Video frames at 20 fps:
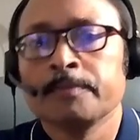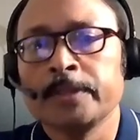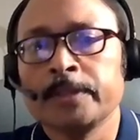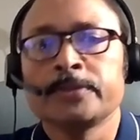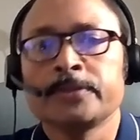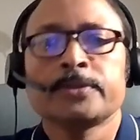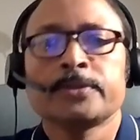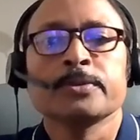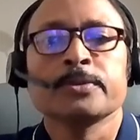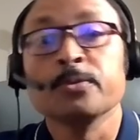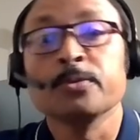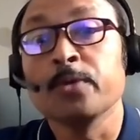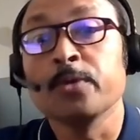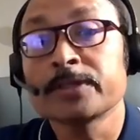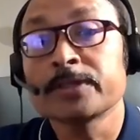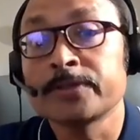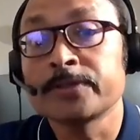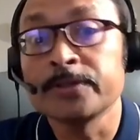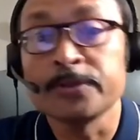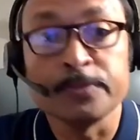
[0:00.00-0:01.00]
Please
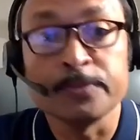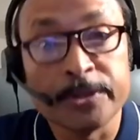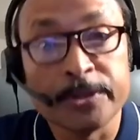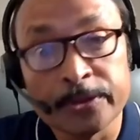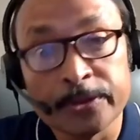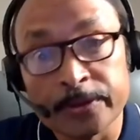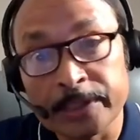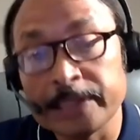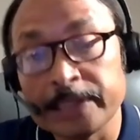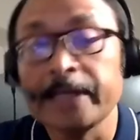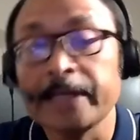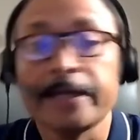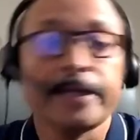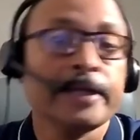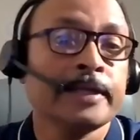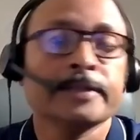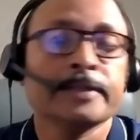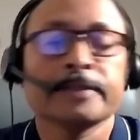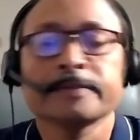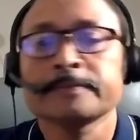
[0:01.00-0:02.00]
watch this video till the
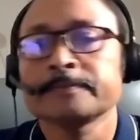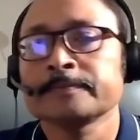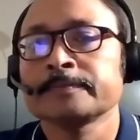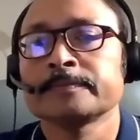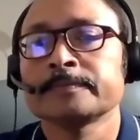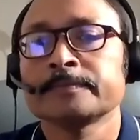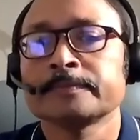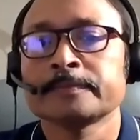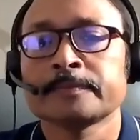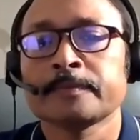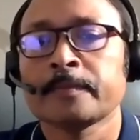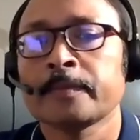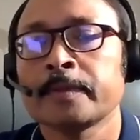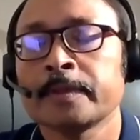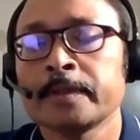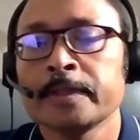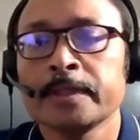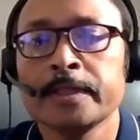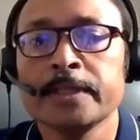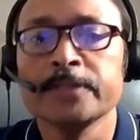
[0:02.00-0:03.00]
end.
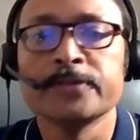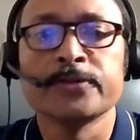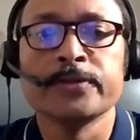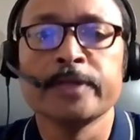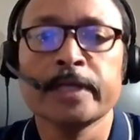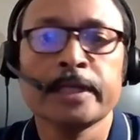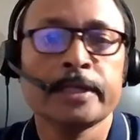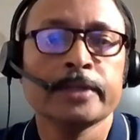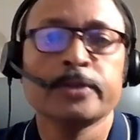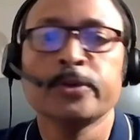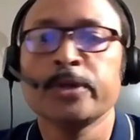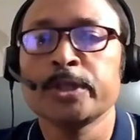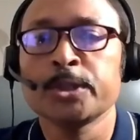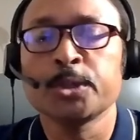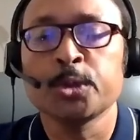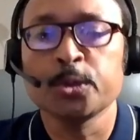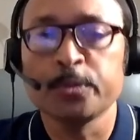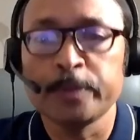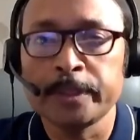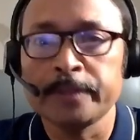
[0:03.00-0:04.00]
It's really
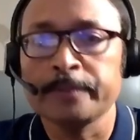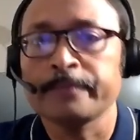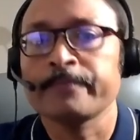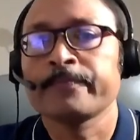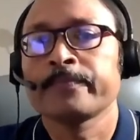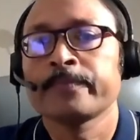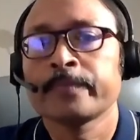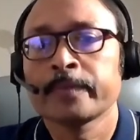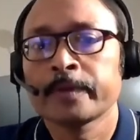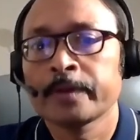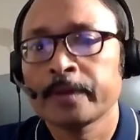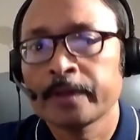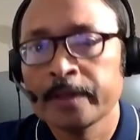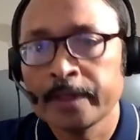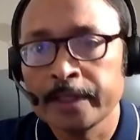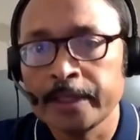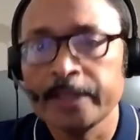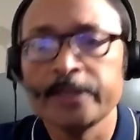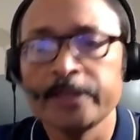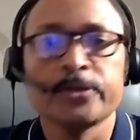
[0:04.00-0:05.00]
going to be
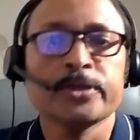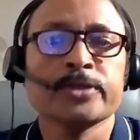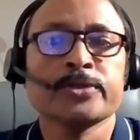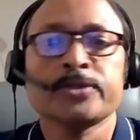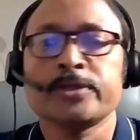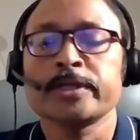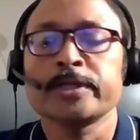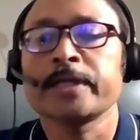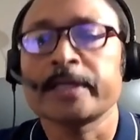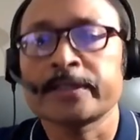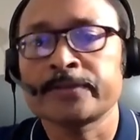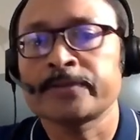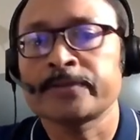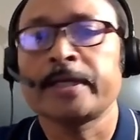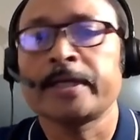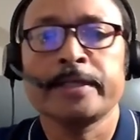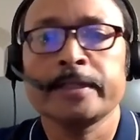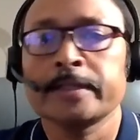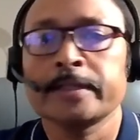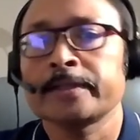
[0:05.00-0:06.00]
interesting,
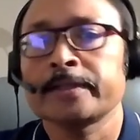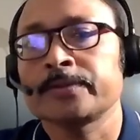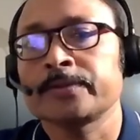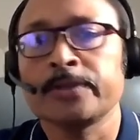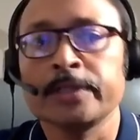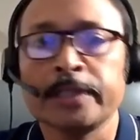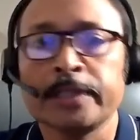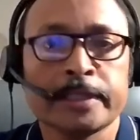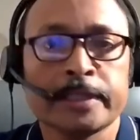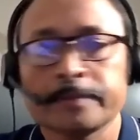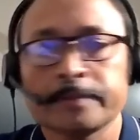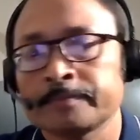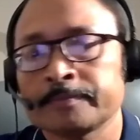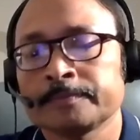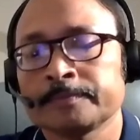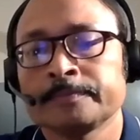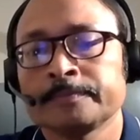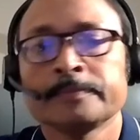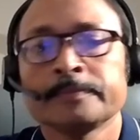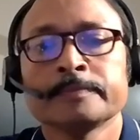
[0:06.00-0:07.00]
exciting and thrilling
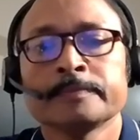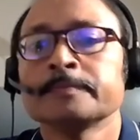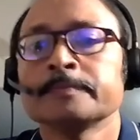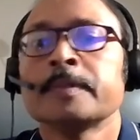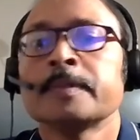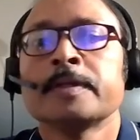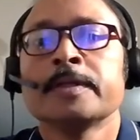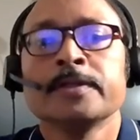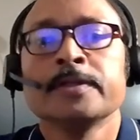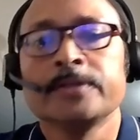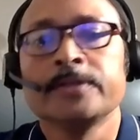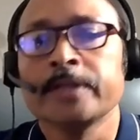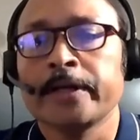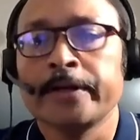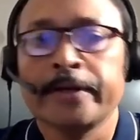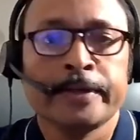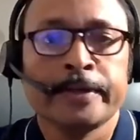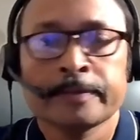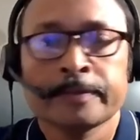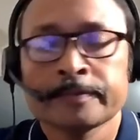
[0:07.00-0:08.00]

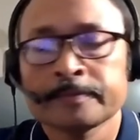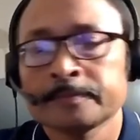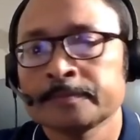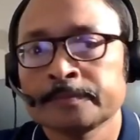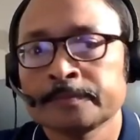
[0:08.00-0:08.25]
journey.